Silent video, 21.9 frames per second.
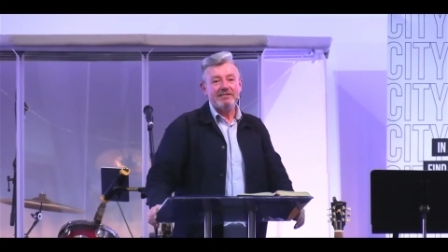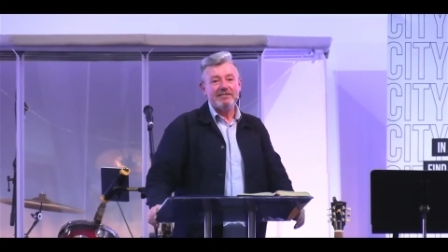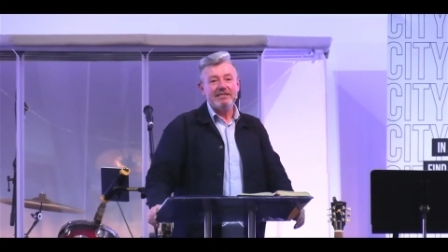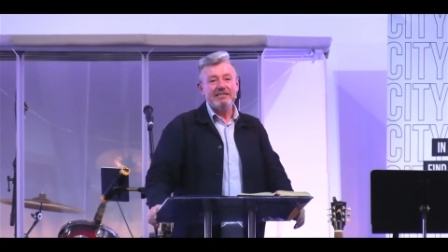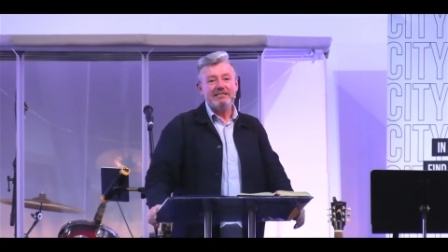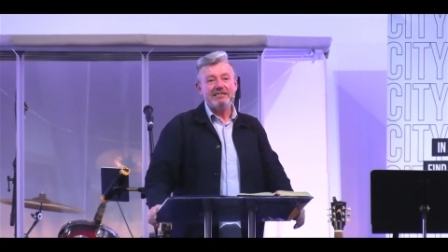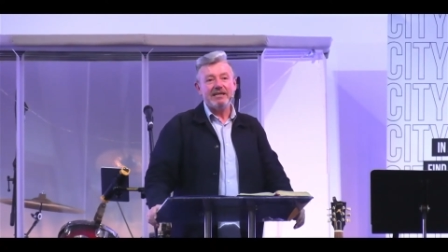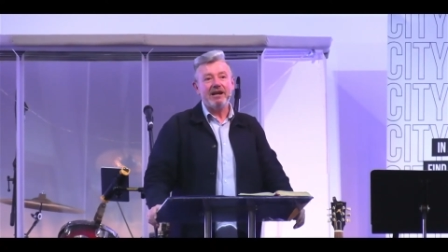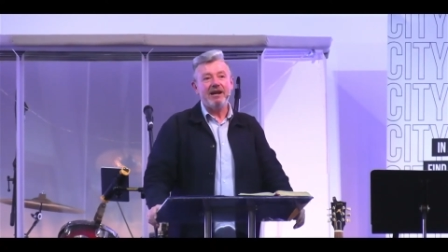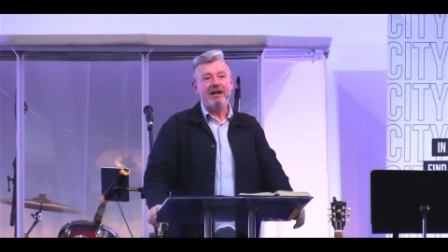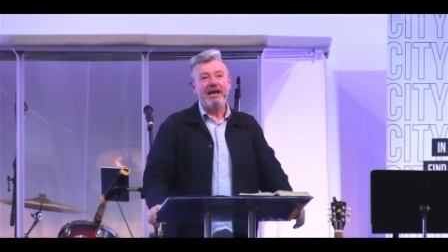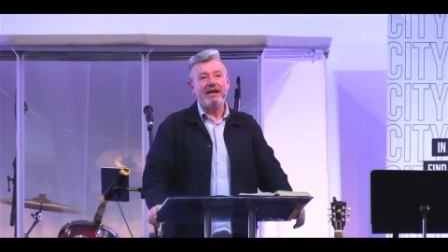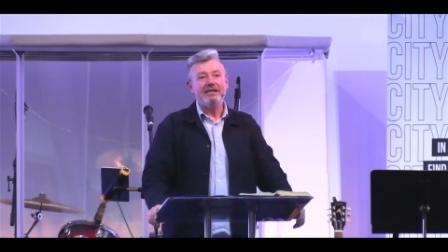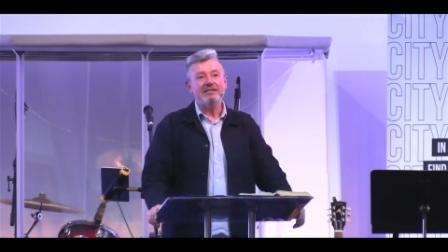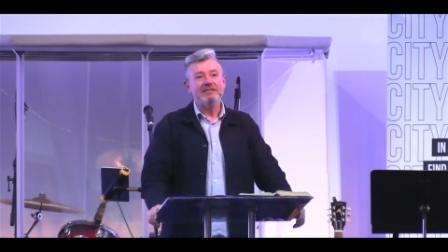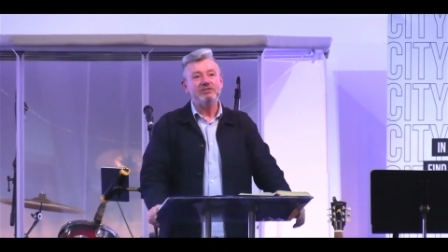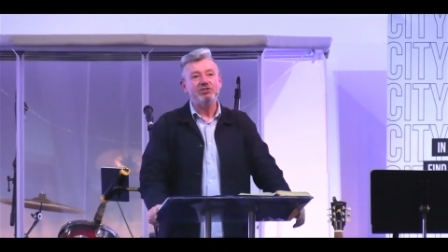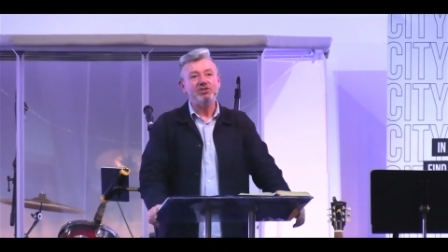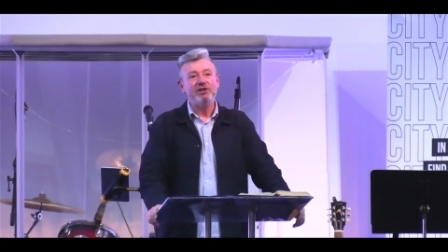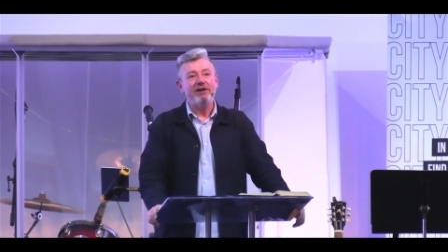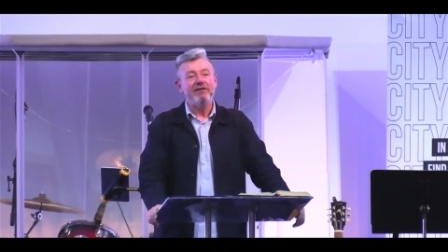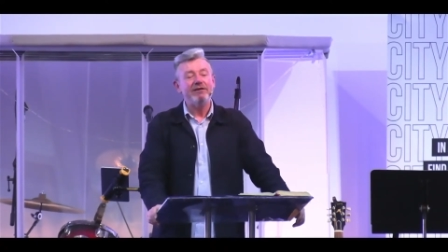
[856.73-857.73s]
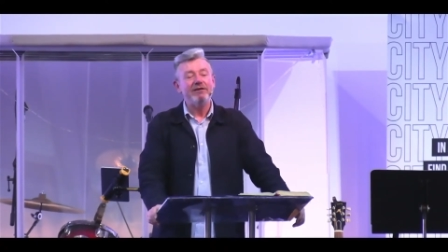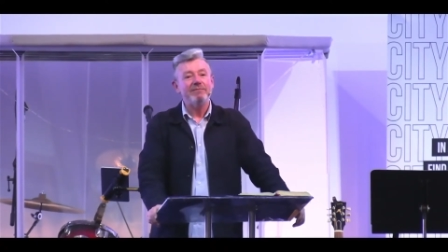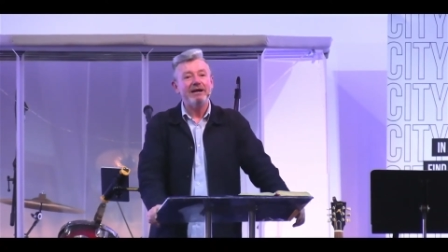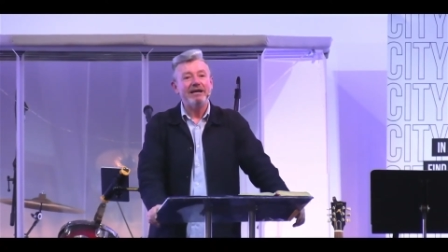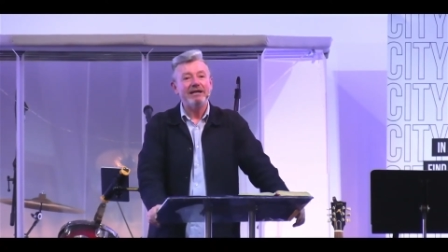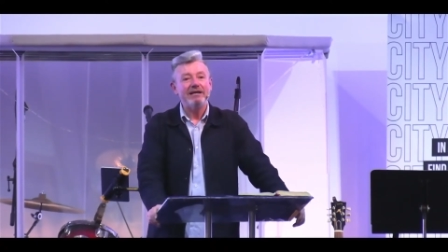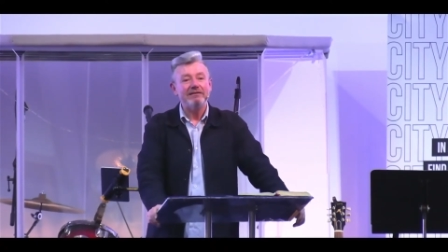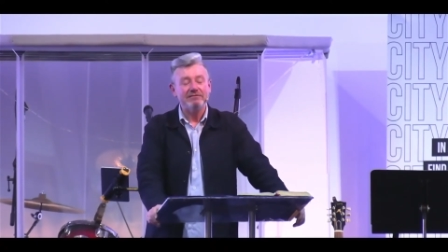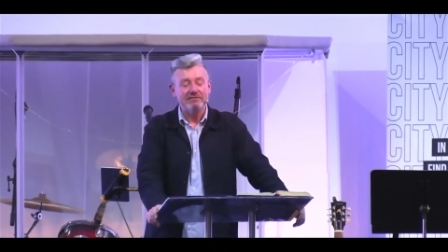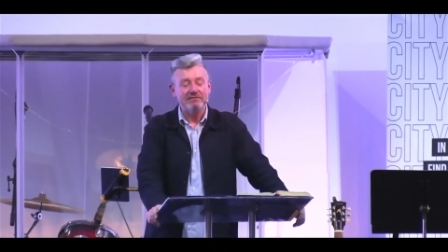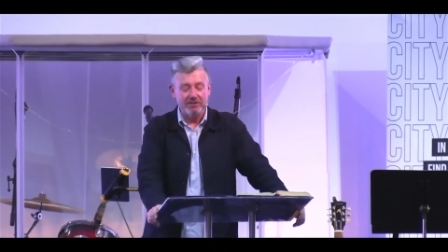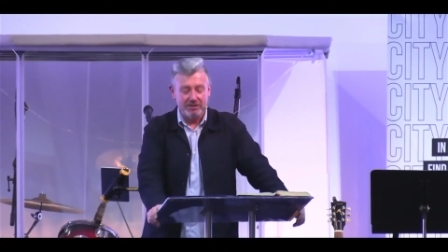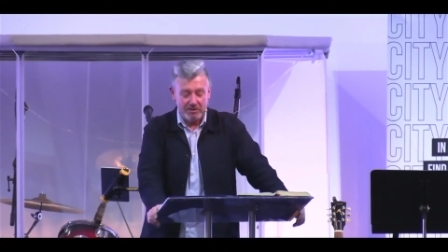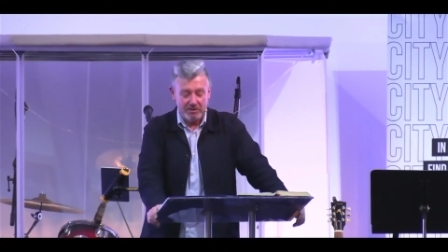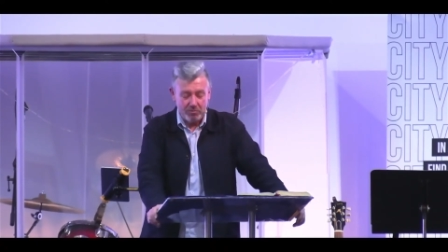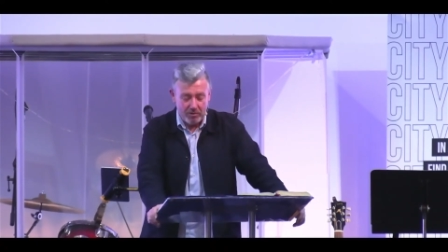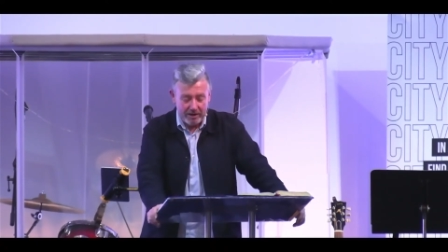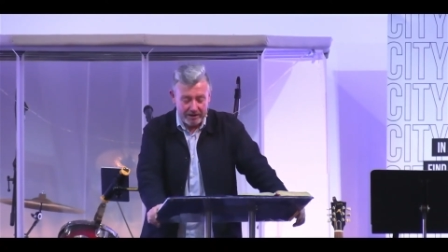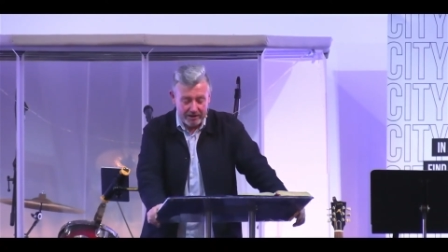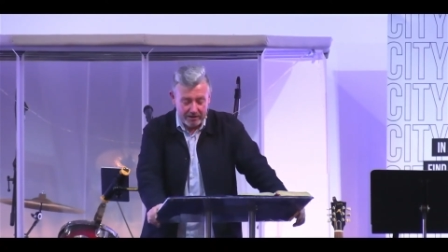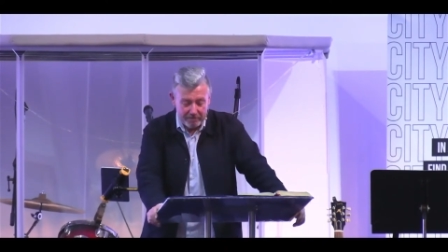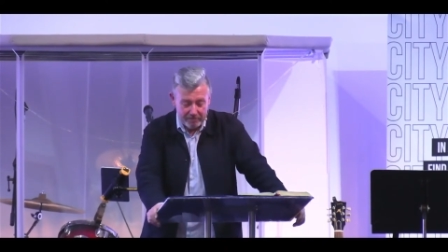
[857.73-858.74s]
he declared in Jeremiah
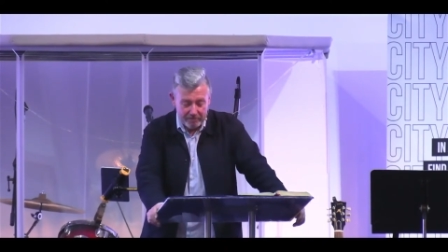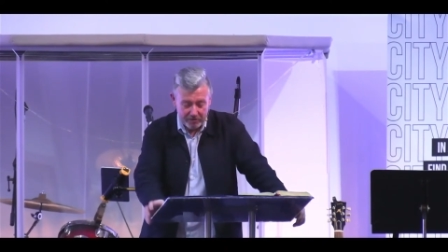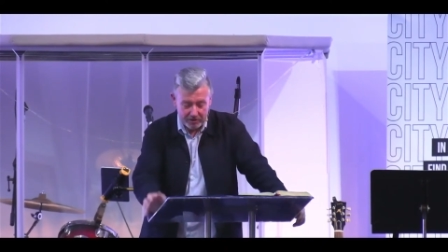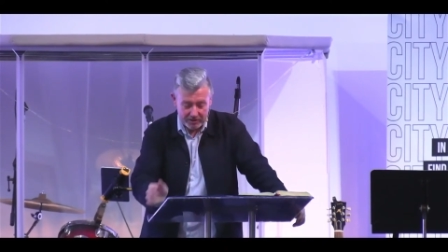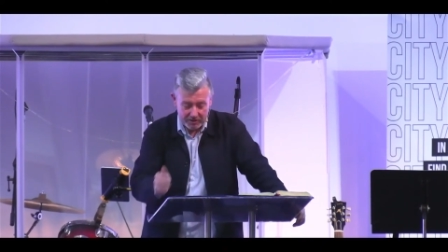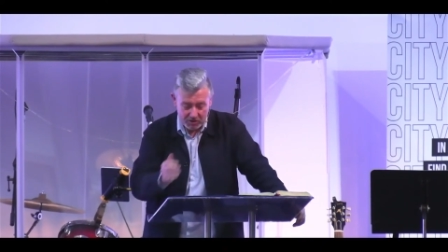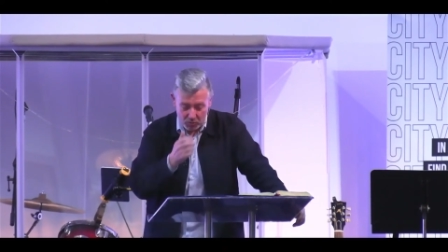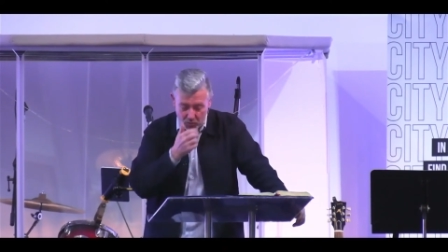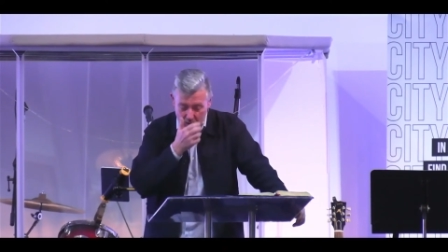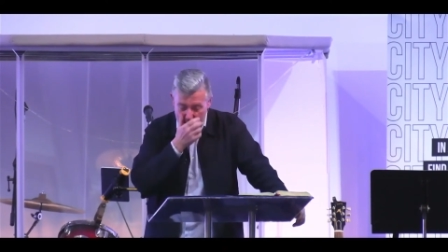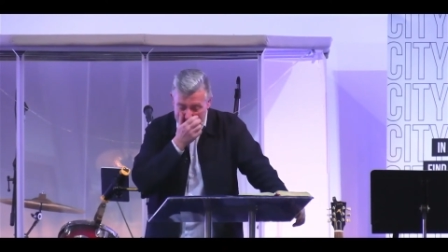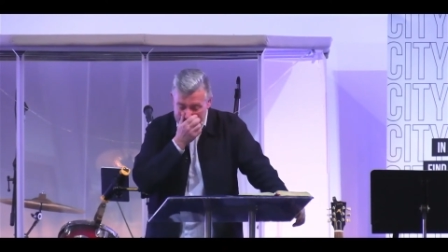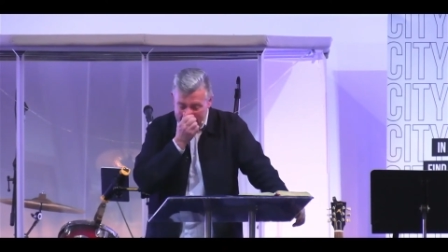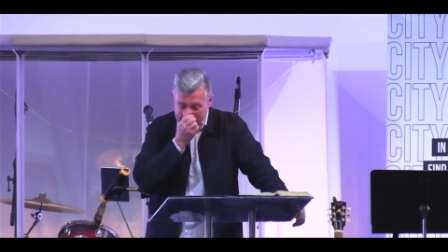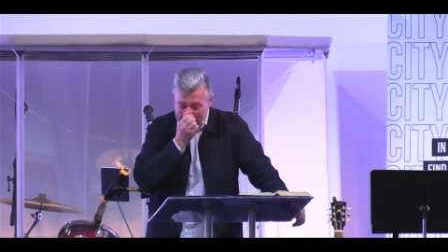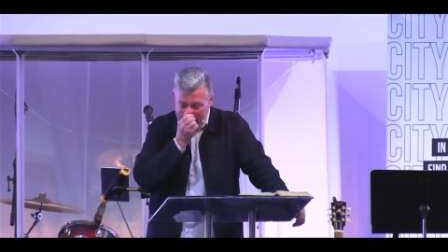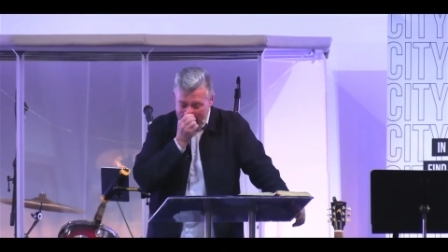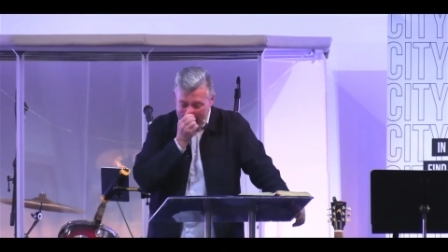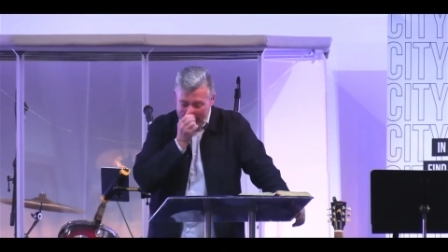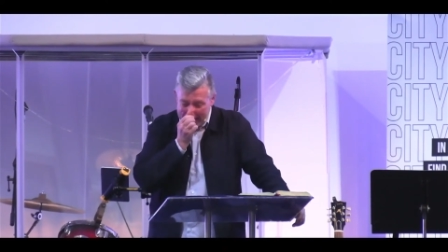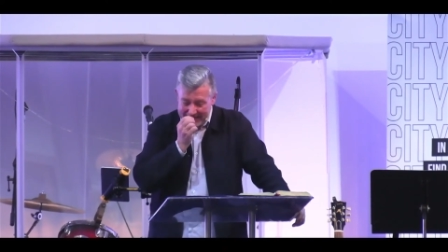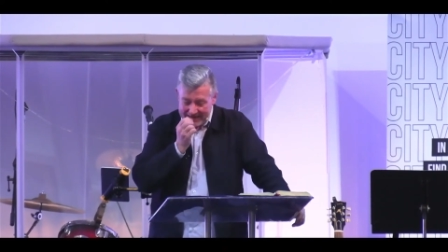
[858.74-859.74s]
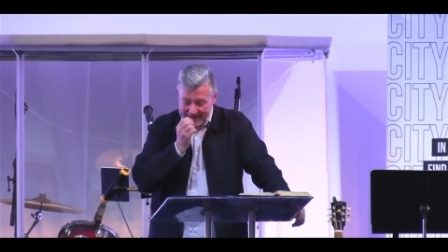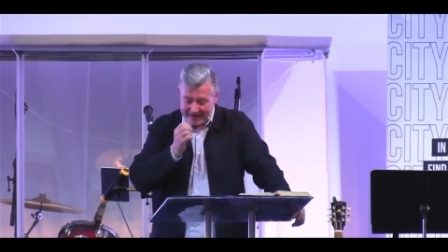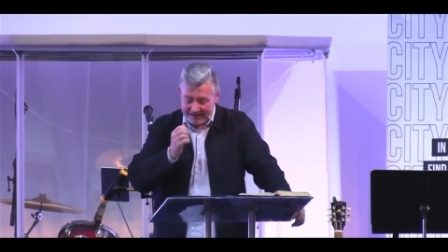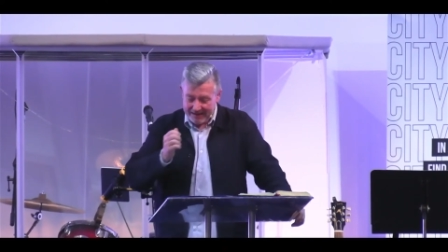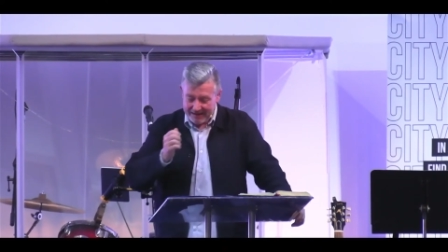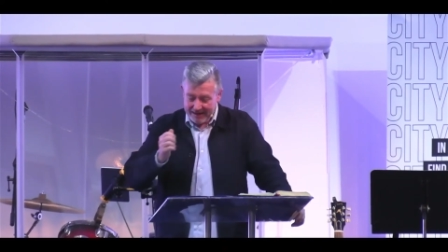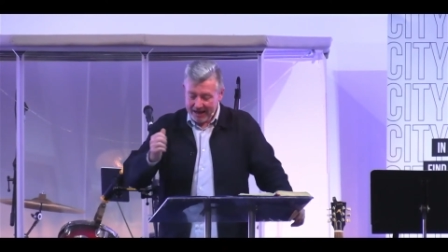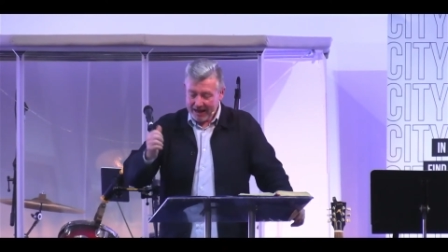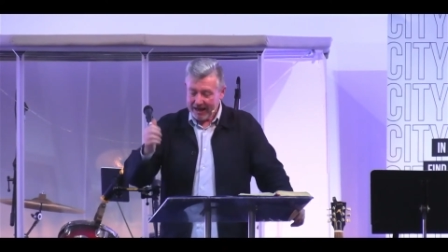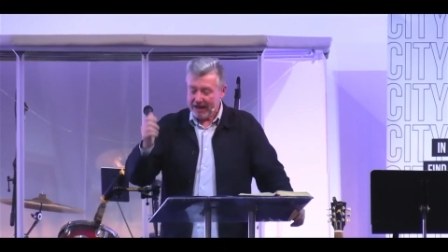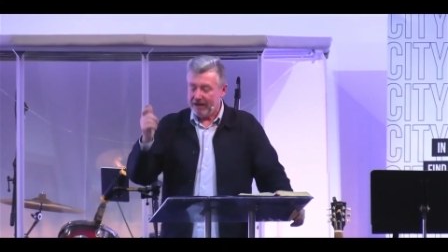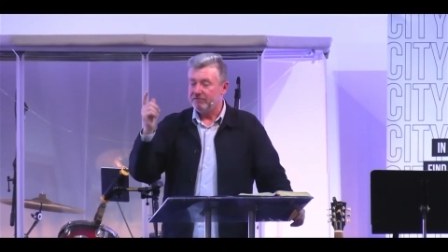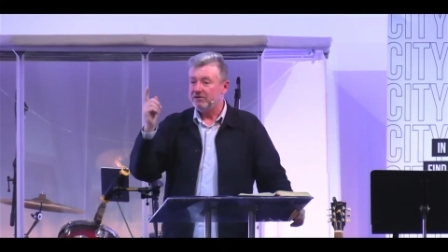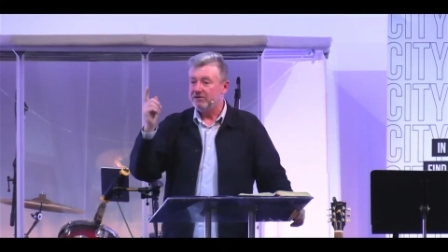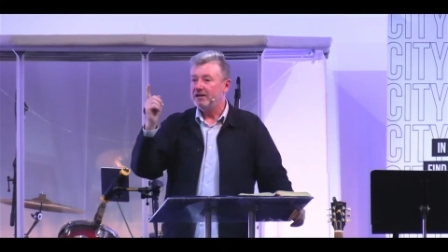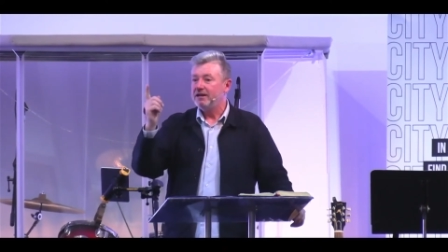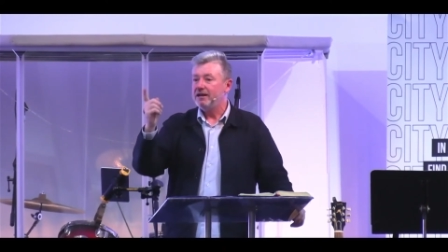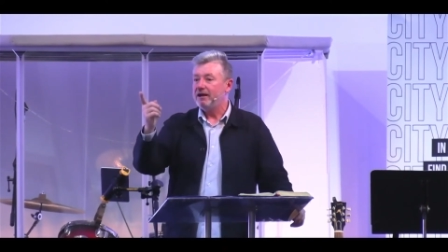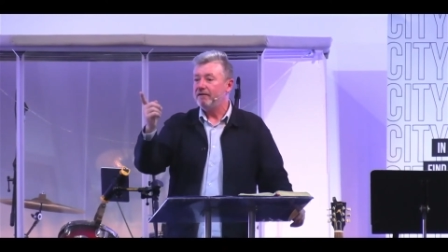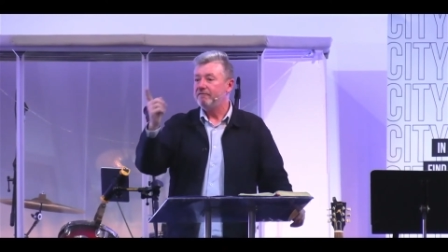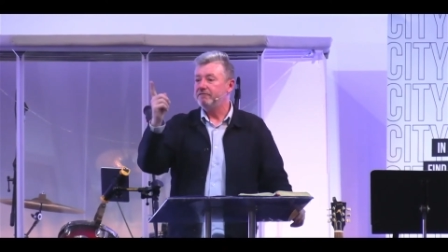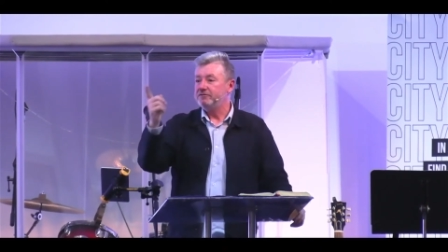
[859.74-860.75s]
31 and verse 1 I have
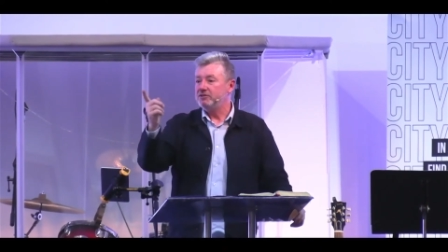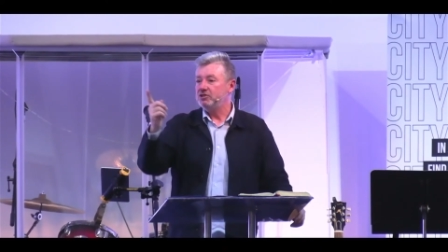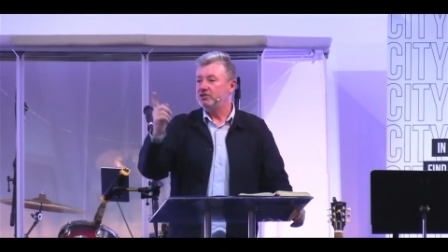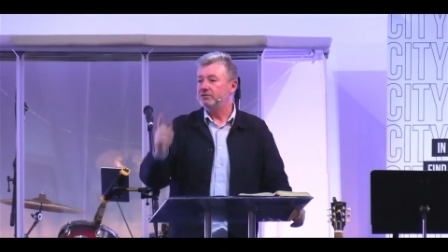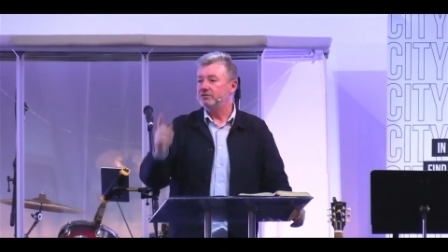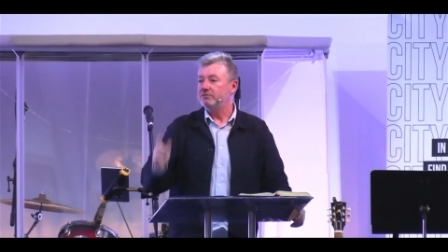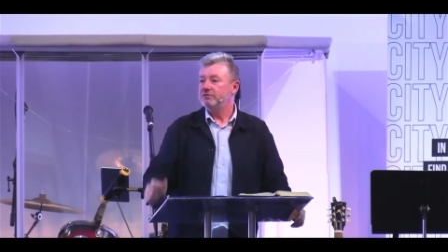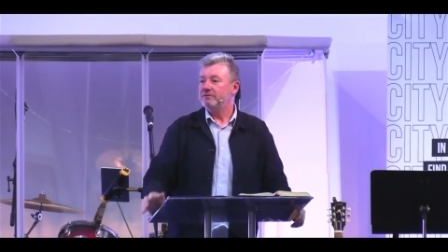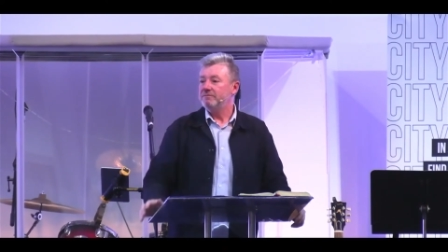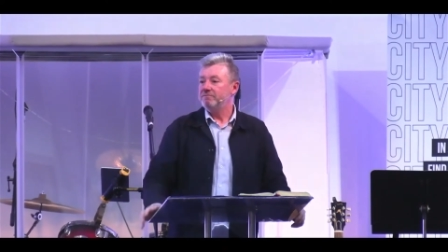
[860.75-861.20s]
loved you